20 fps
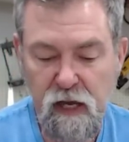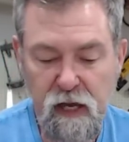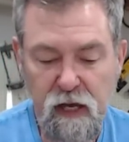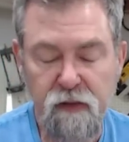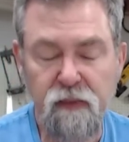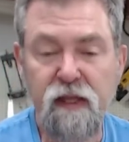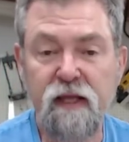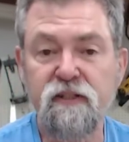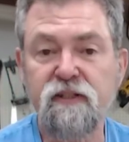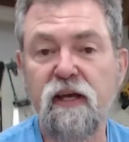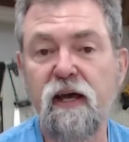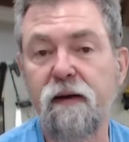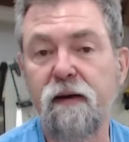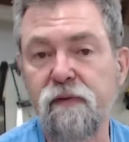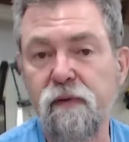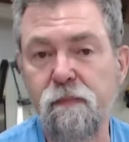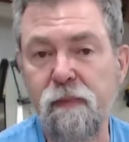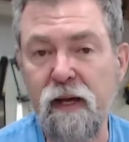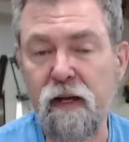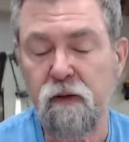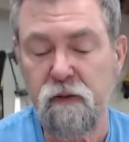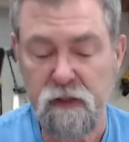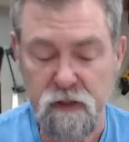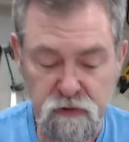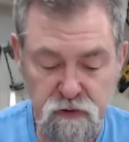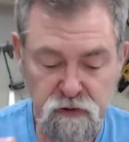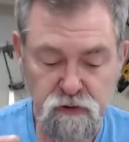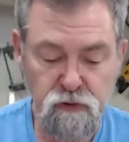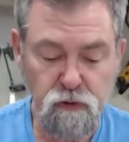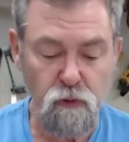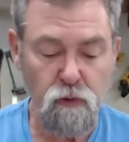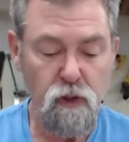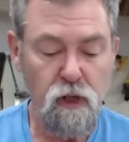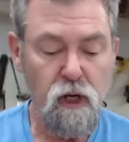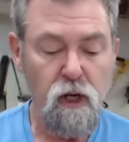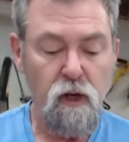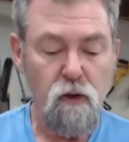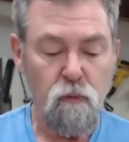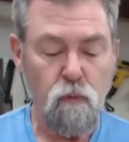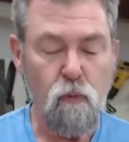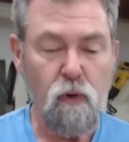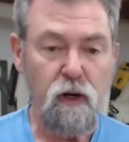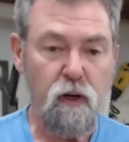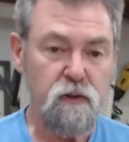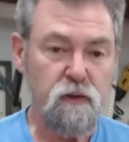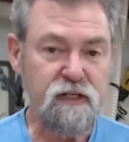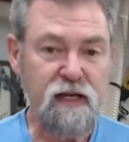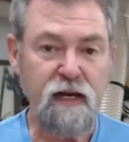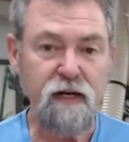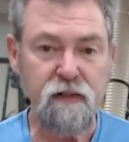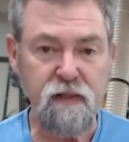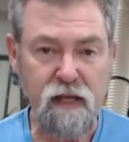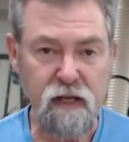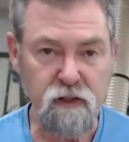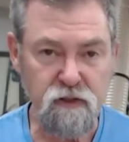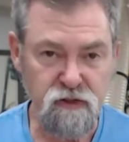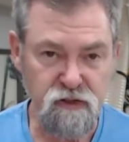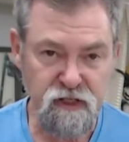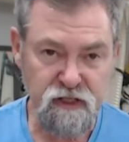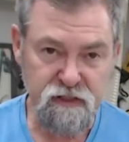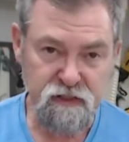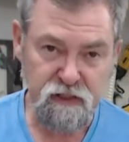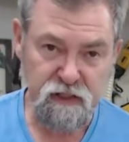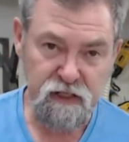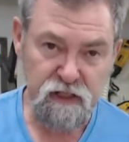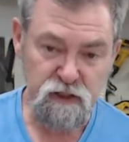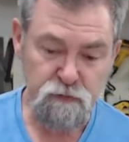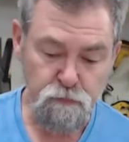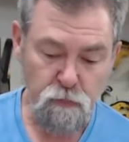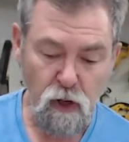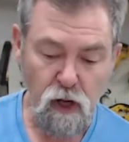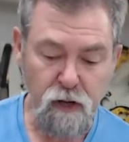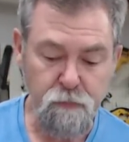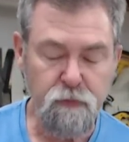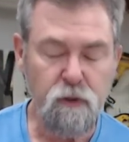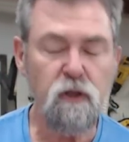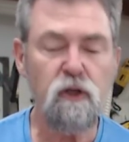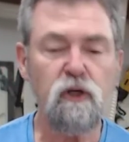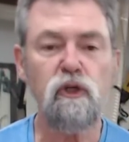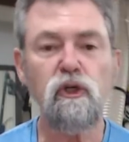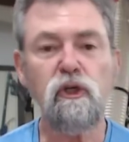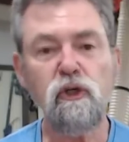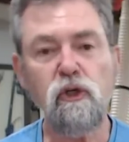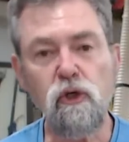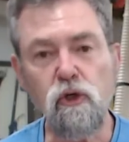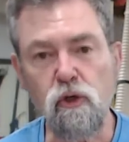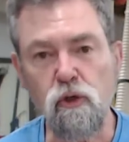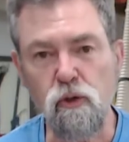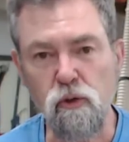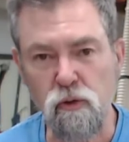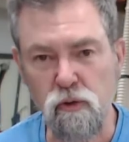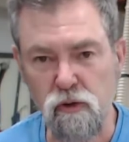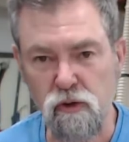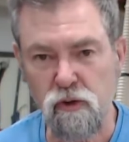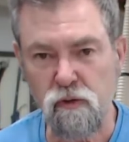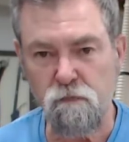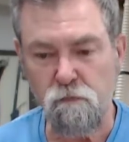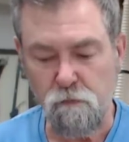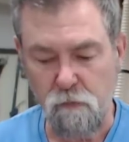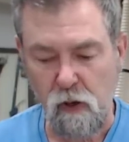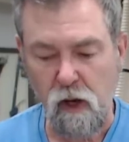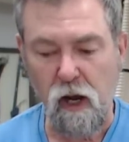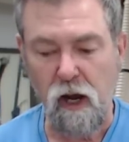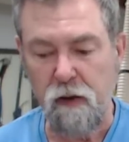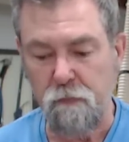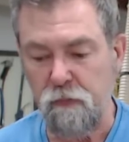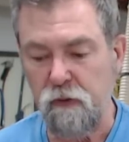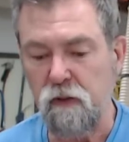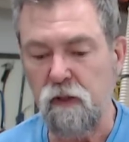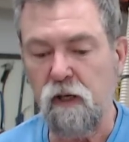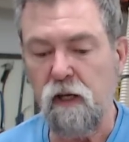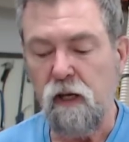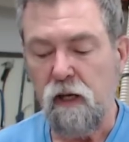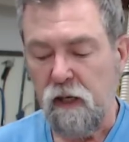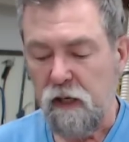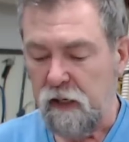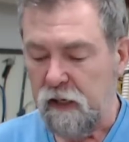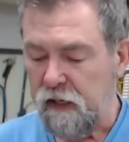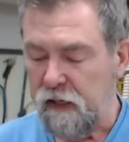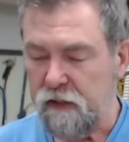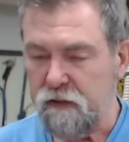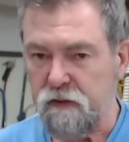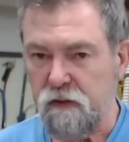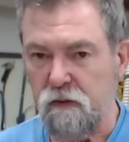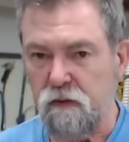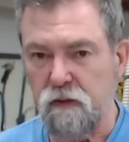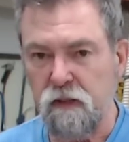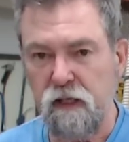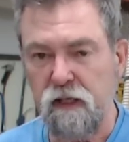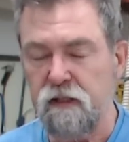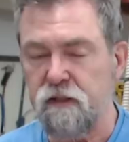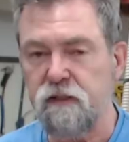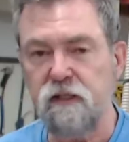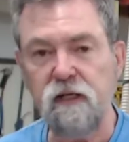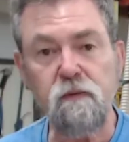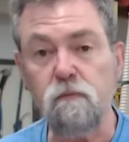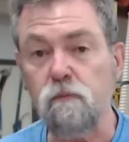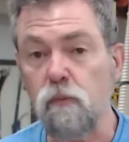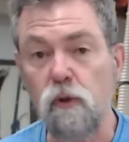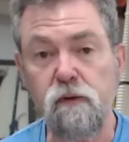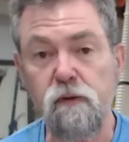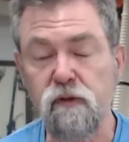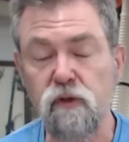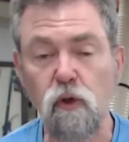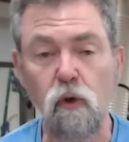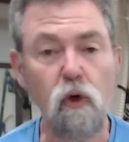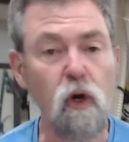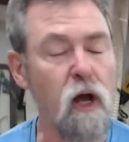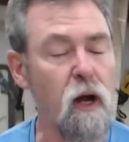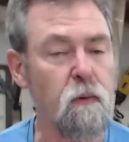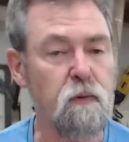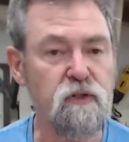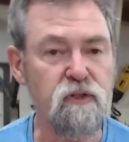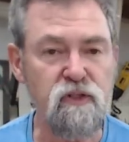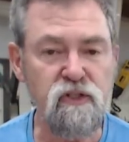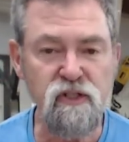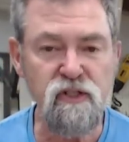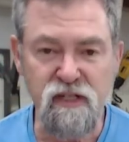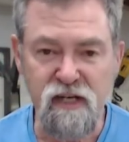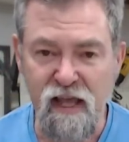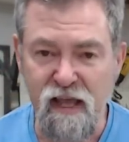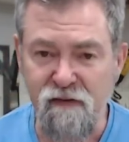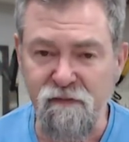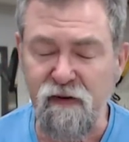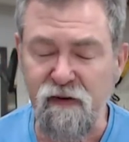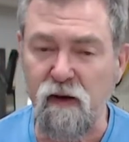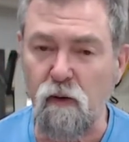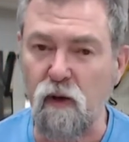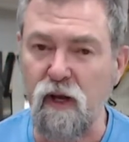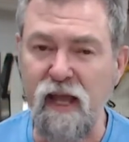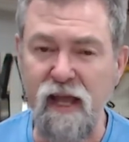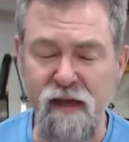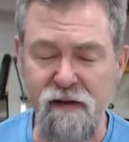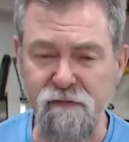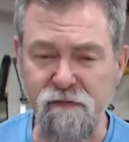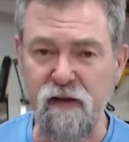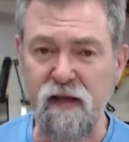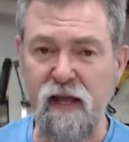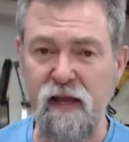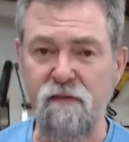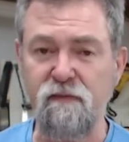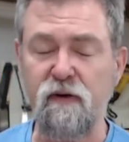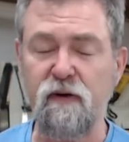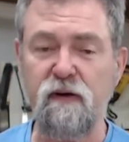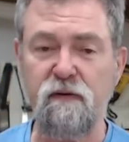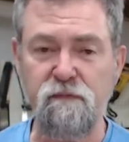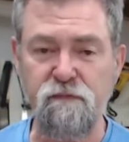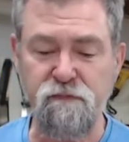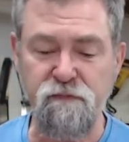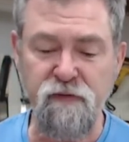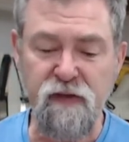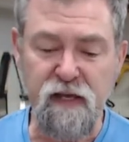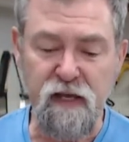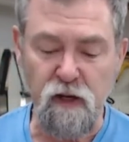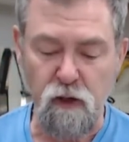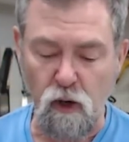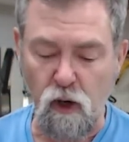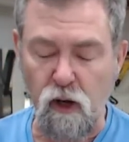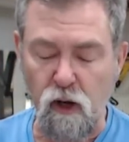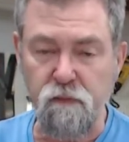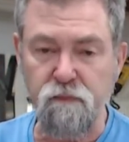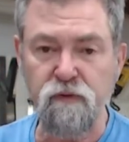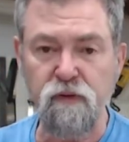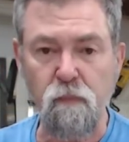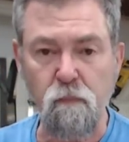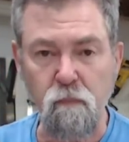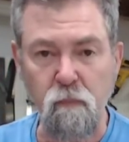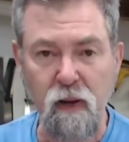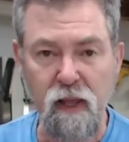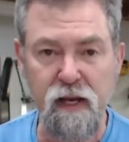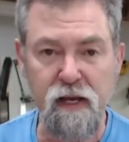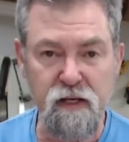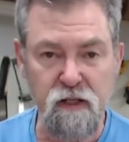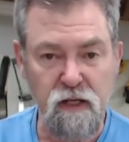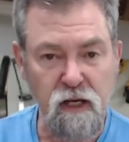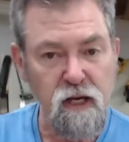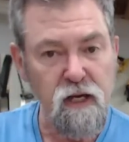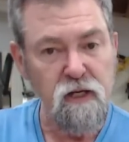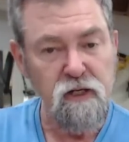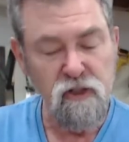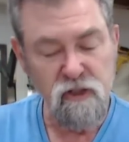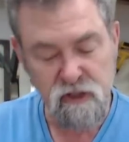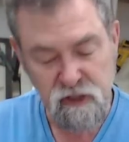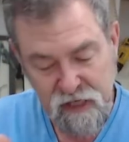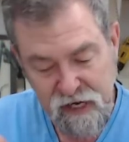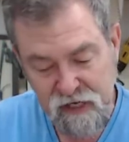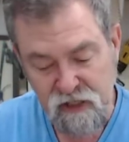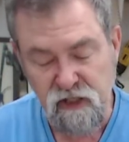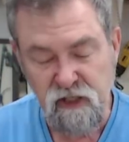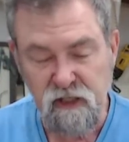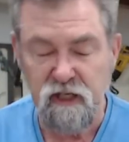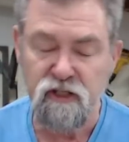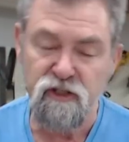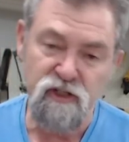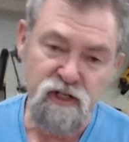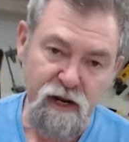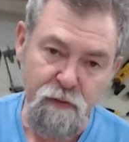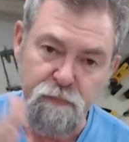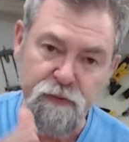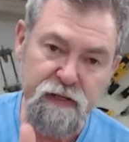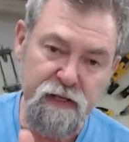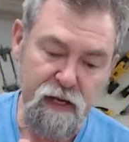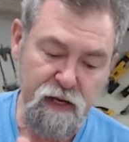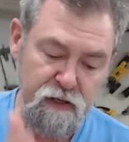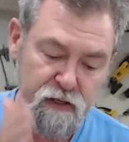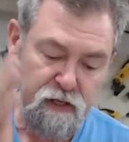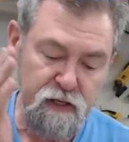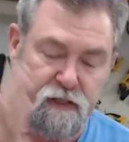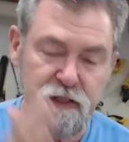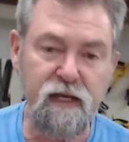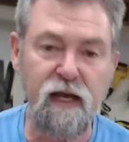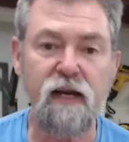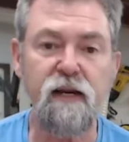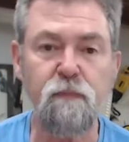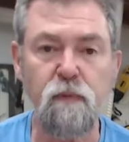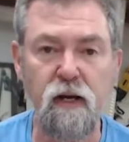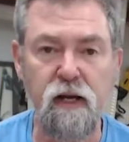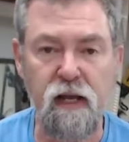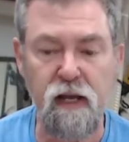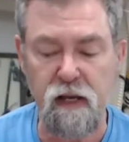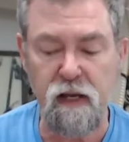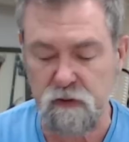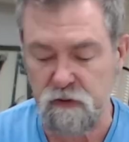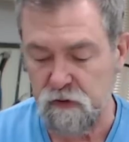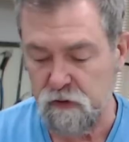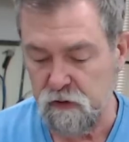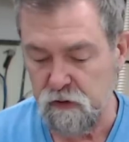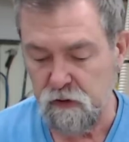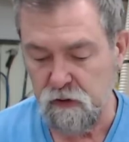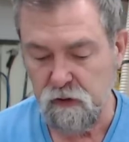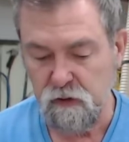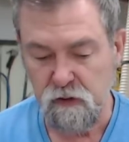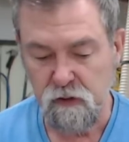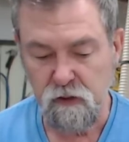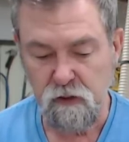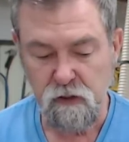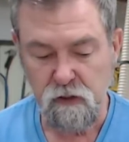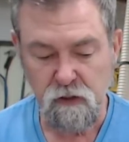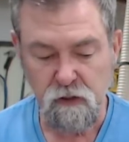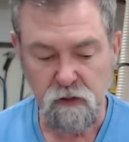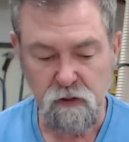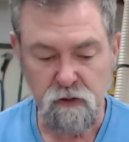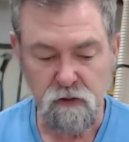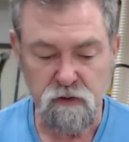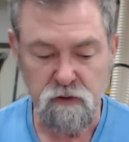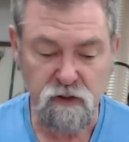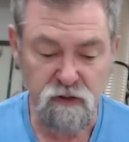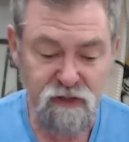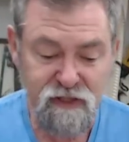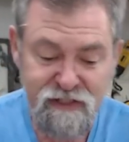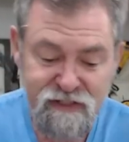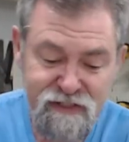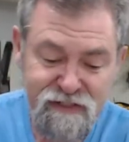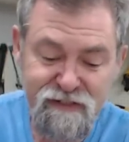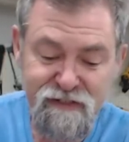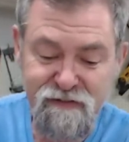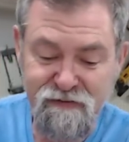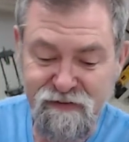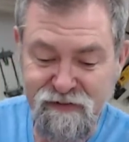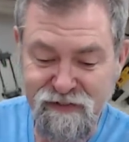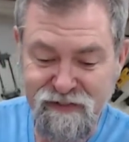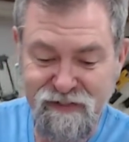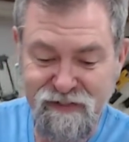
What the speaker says: and that's half the battle. As you saw, when I was cutting that 6-inch pipe, huge pipe, it didn't move at all. I was never, ever, ever in fear of the blade catching and jumping out and cutting my hand. So this is,